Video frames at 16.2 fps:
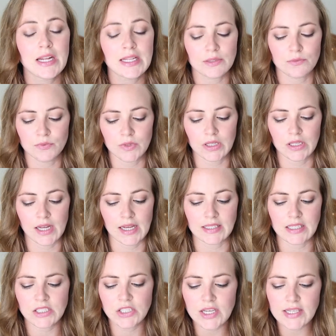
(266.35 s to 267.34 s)
It's really
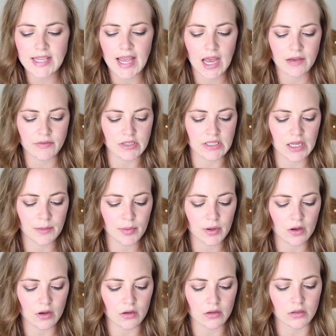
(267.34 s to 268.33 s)
nice. It does have a
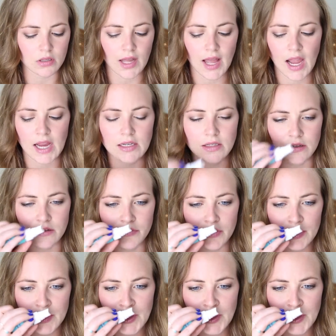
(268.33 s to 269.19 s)
typical kind of